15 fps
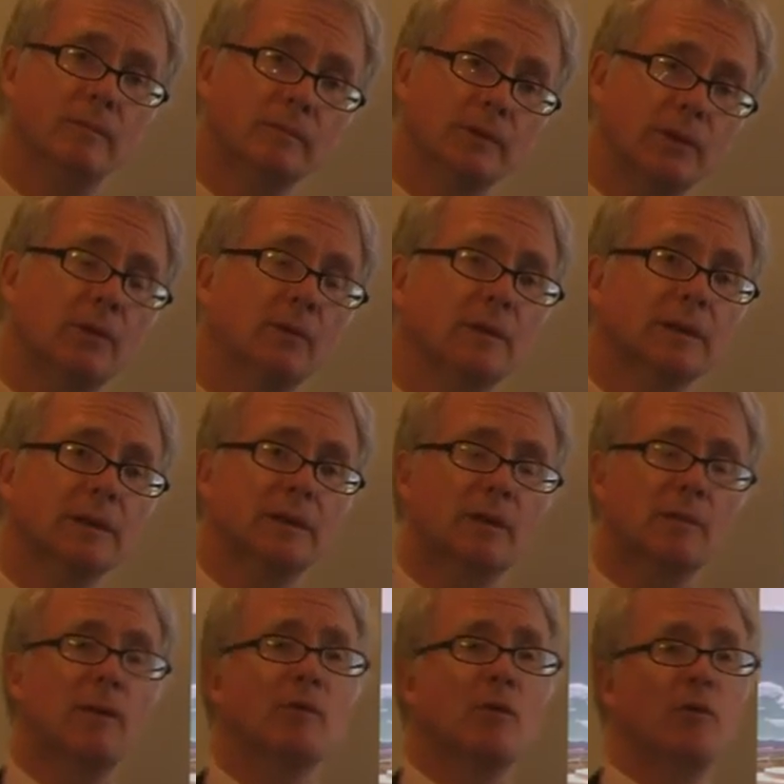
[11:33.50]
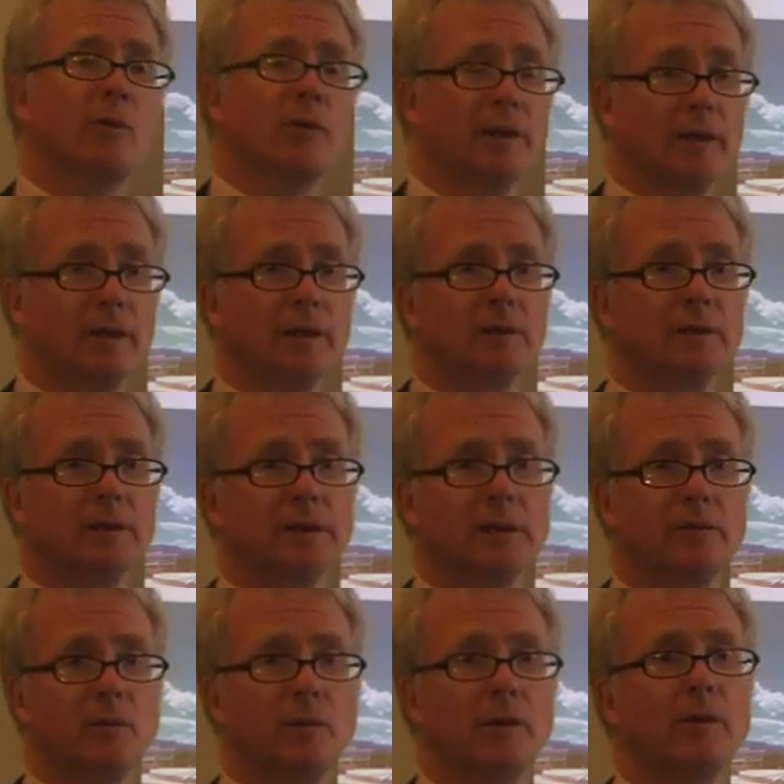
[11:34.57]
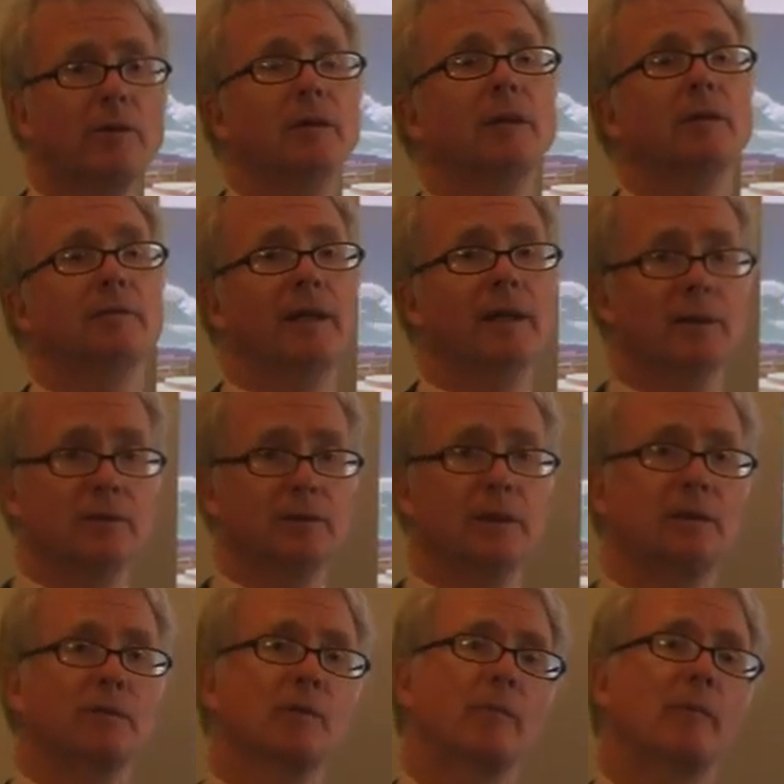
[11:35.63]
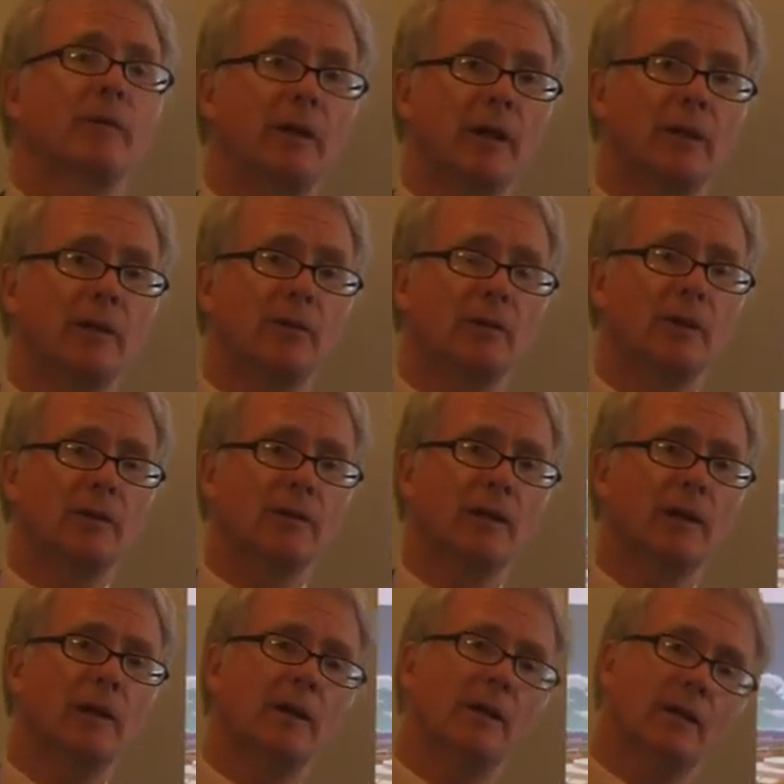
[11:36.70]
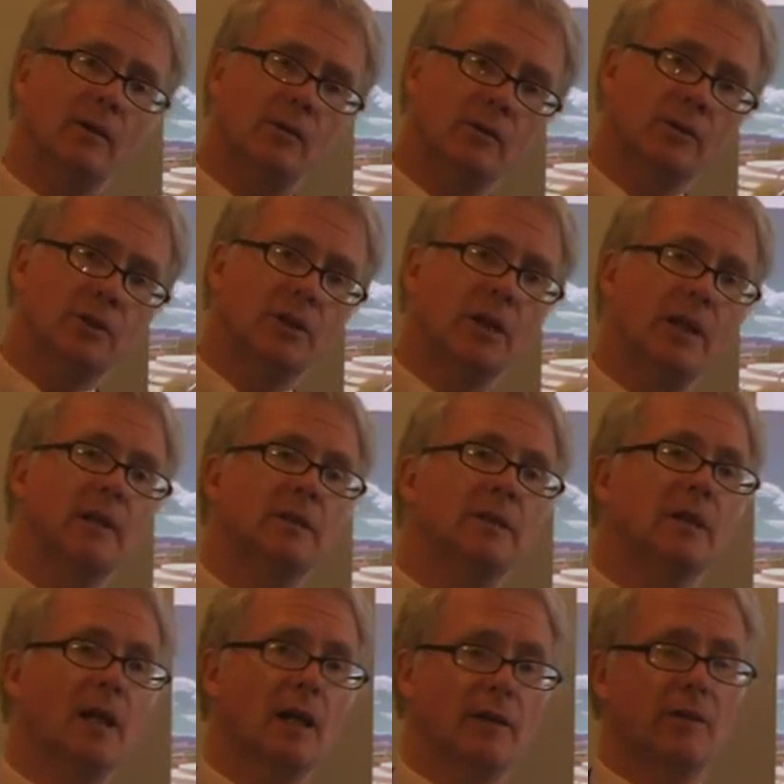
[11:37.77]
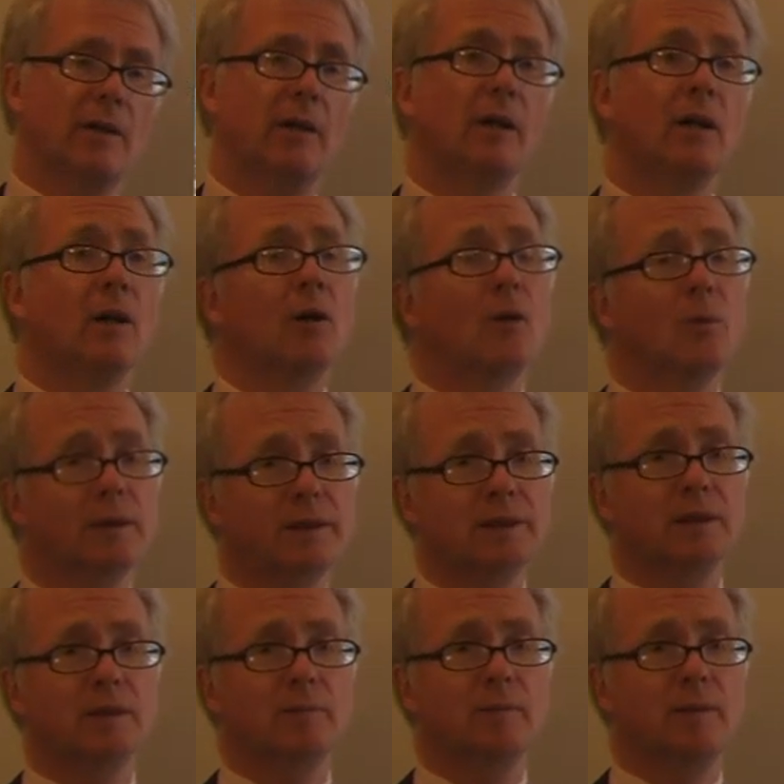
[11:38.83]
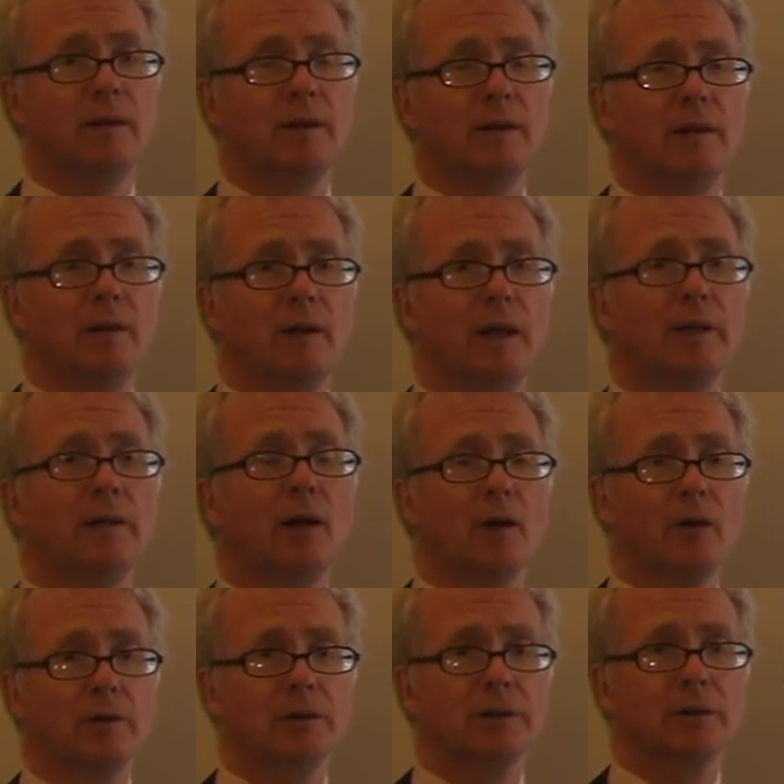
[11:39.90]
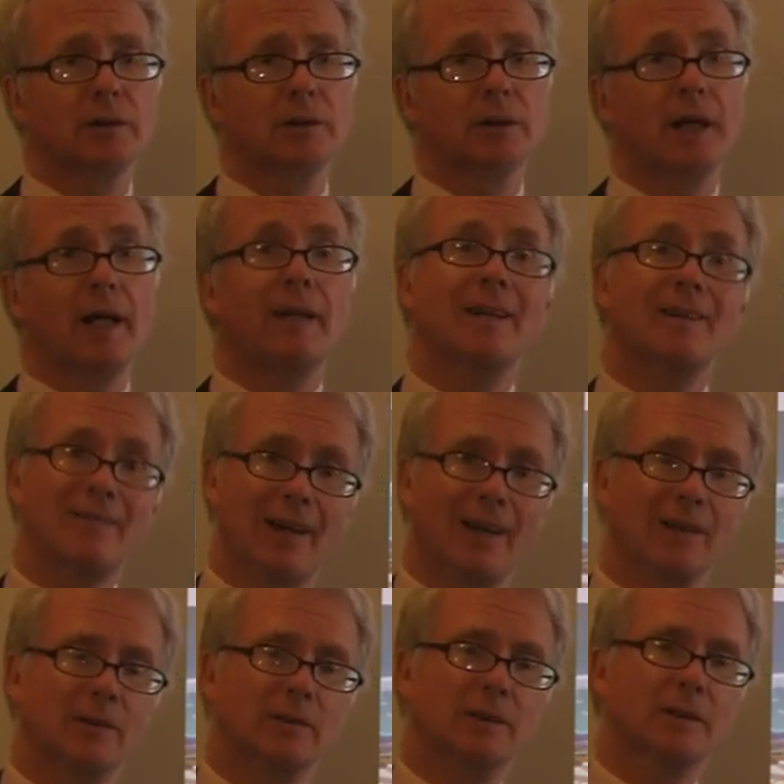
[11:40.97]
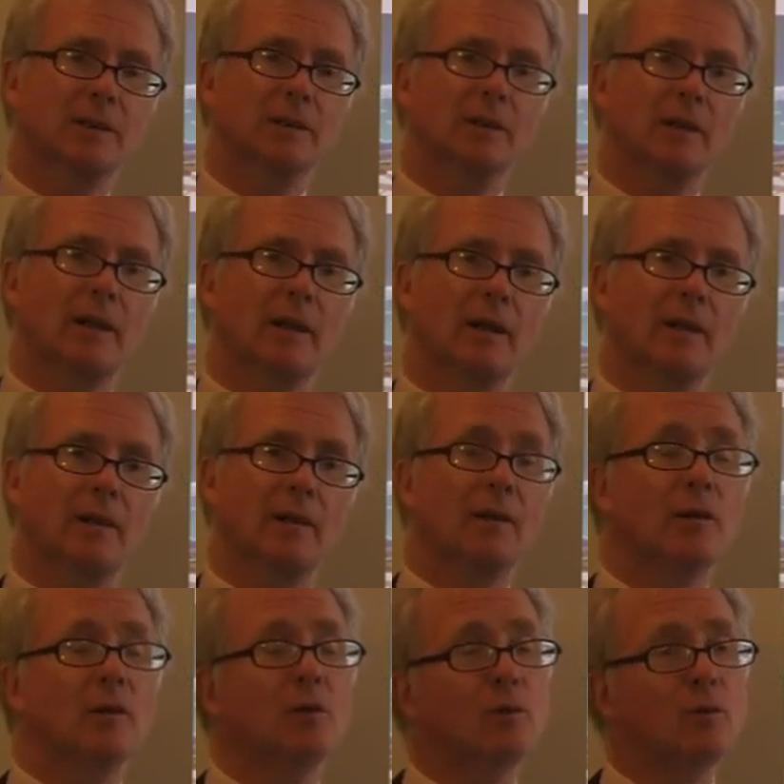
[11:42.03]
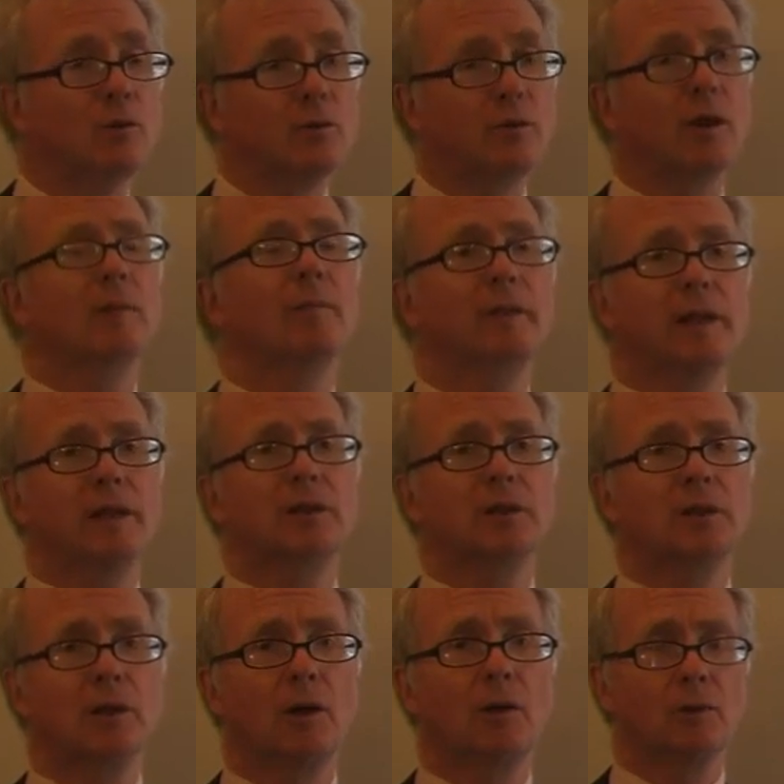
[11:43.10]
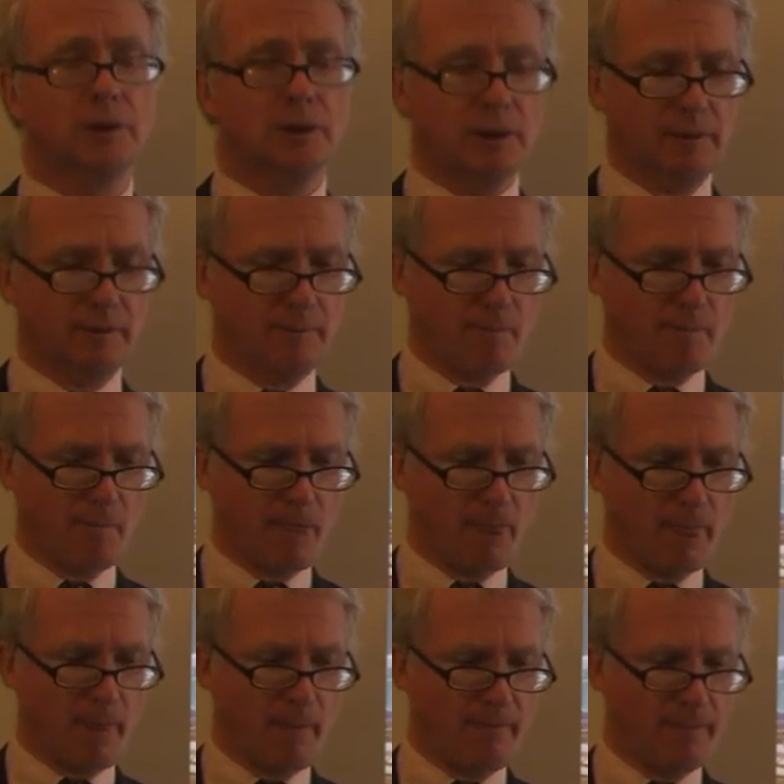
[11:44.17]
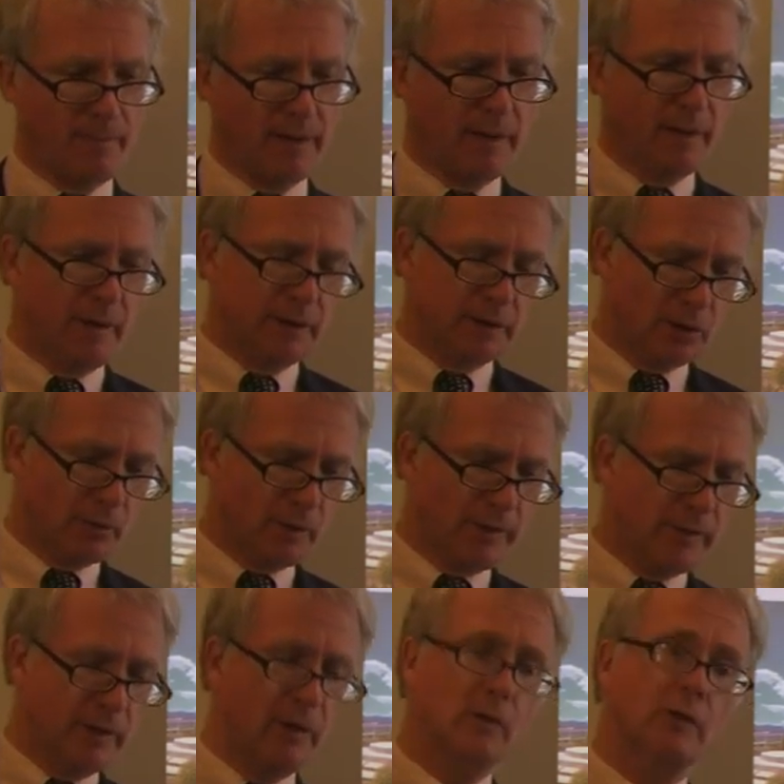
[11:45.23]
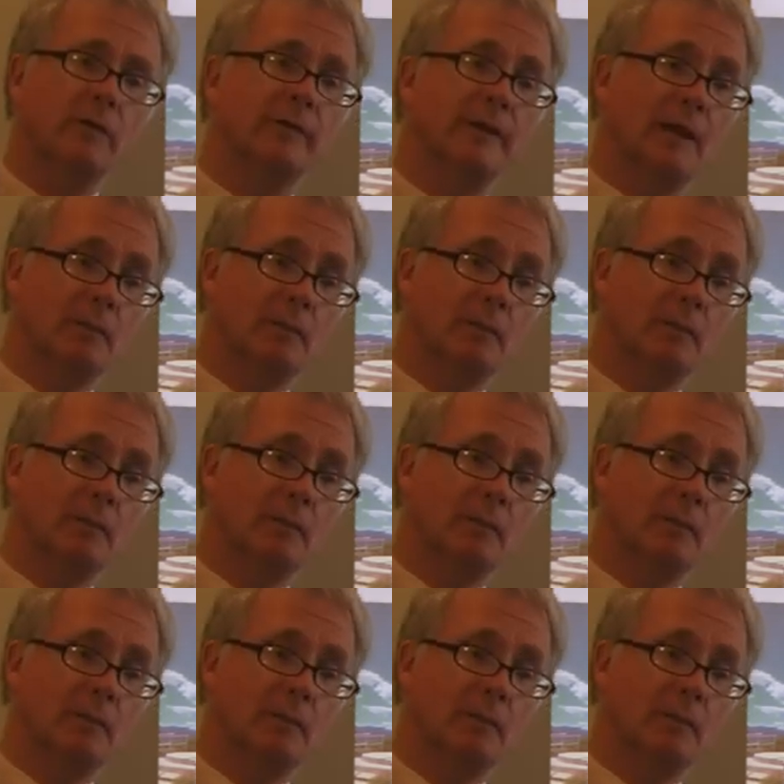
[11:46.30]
students from over 40 countries of the world and faculty from around the world who share together wisdom and knowledge and their values from each culture. So whether you're the